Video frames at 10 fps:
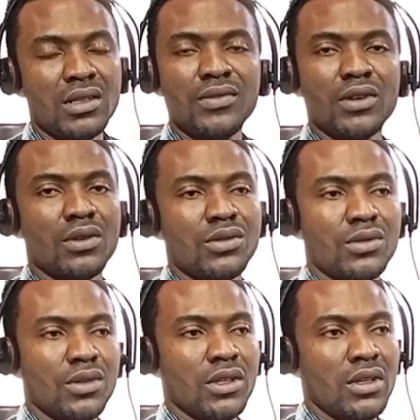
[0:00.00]
difficult
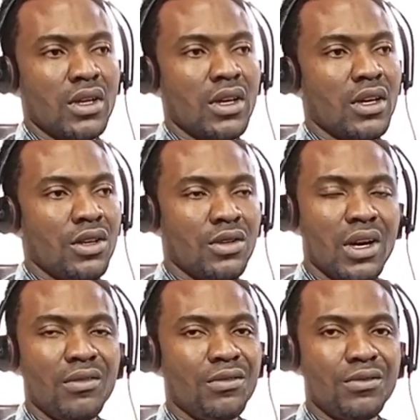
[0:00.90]
to read. You
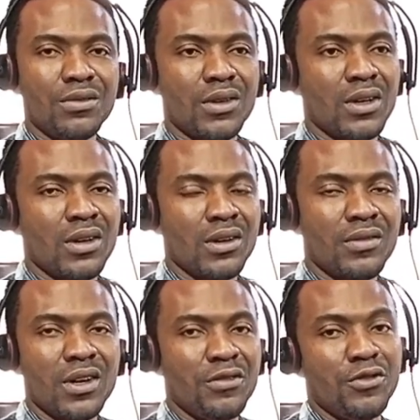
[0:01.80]
have
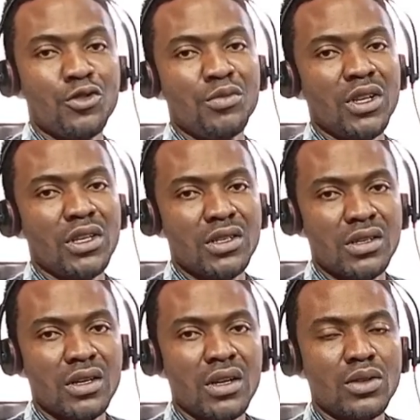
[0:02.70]
very few
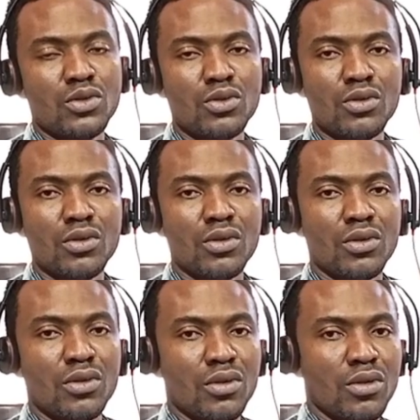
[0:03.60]
minutes to
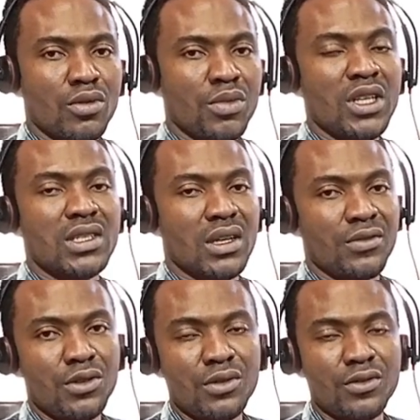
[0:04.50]
be
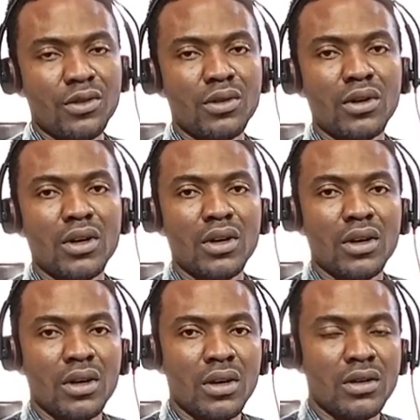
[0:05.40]
interviewed for.
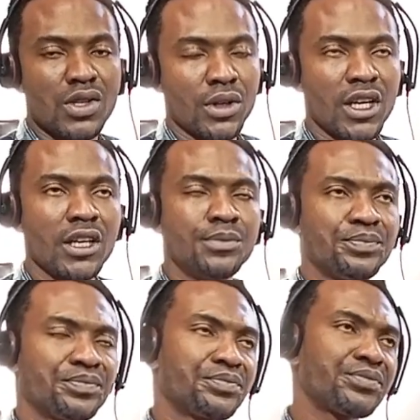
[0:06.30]
Okay,
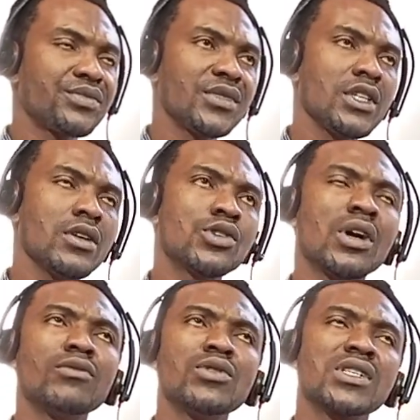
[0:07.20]

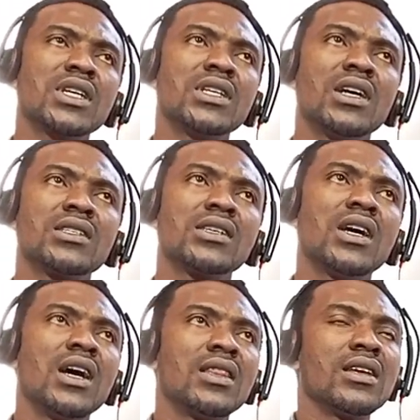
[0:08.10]
so having said that,
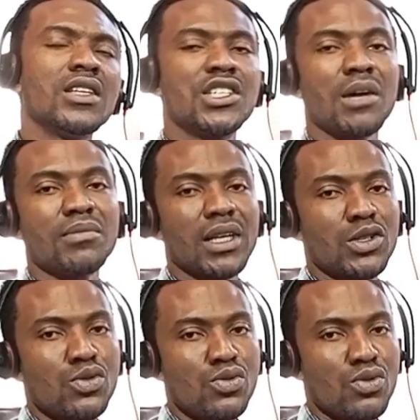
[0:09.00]
I think the
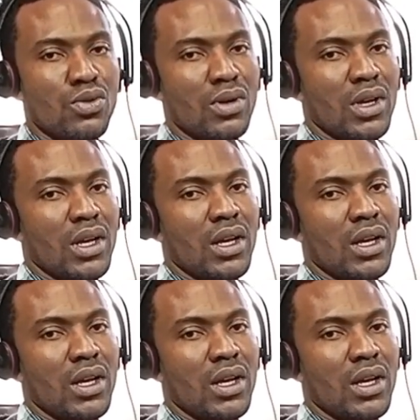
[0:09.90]
chapter 2,